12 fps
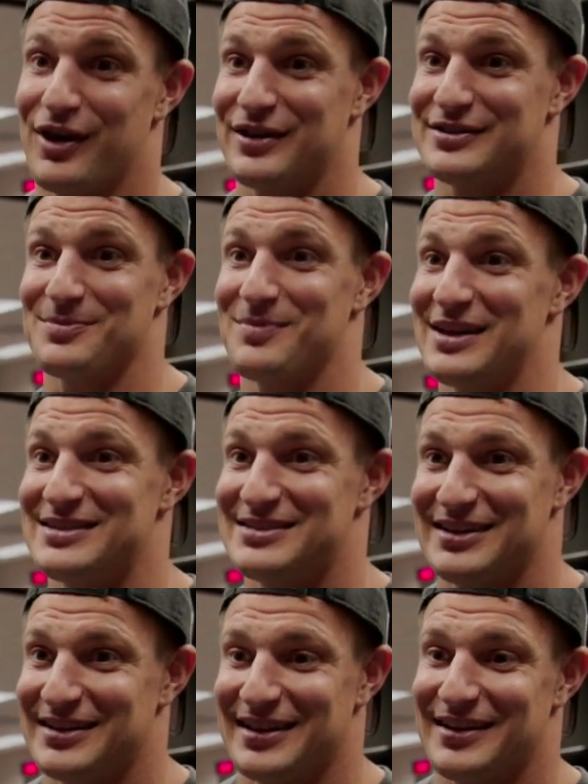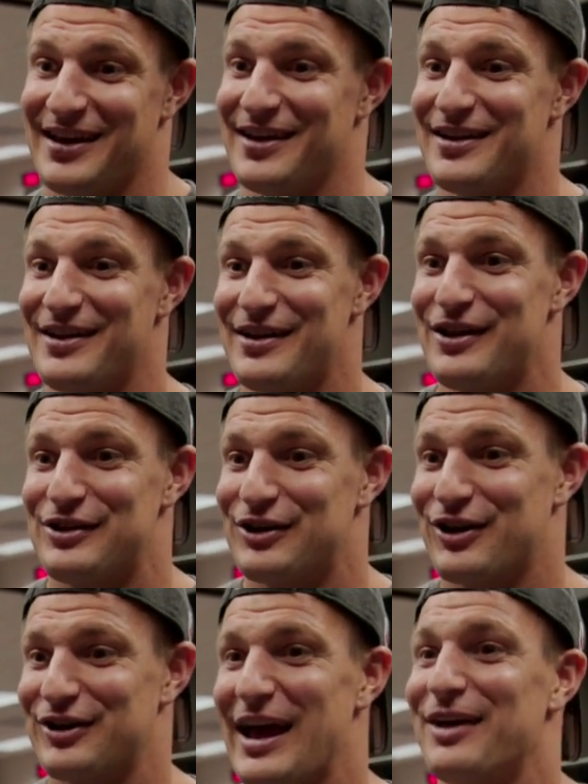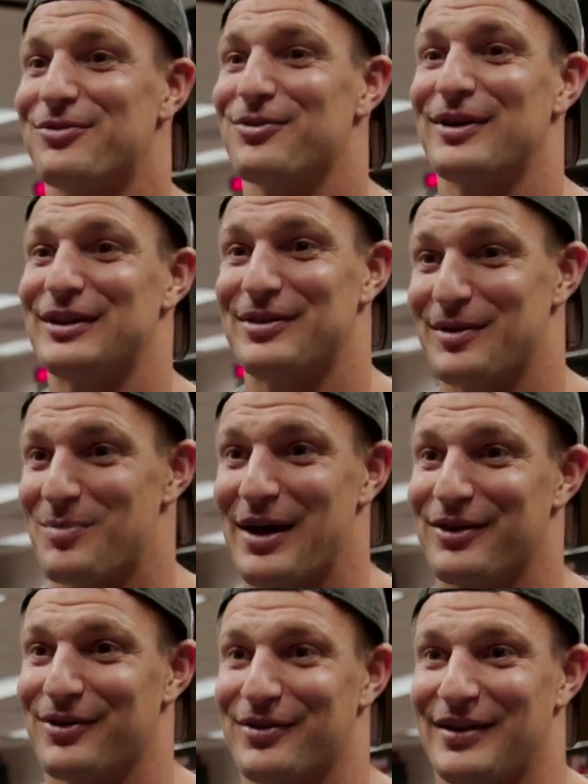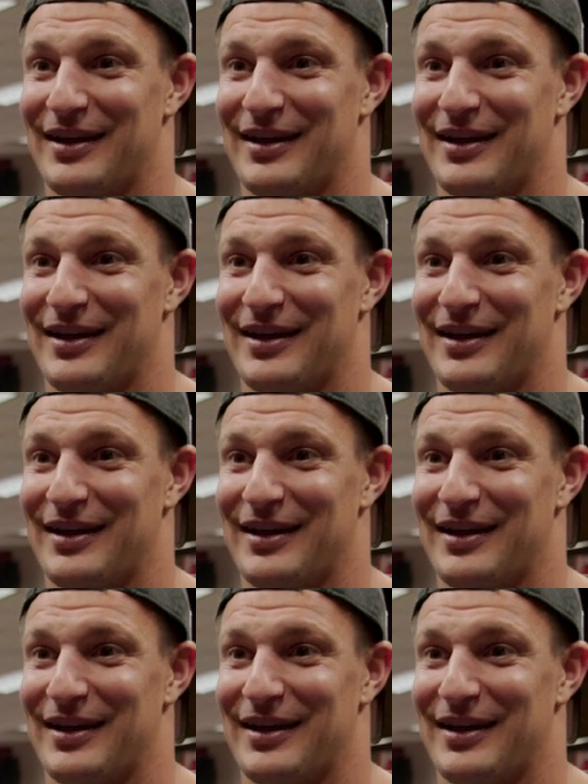It's amazing. And you couldn't ask for anything better.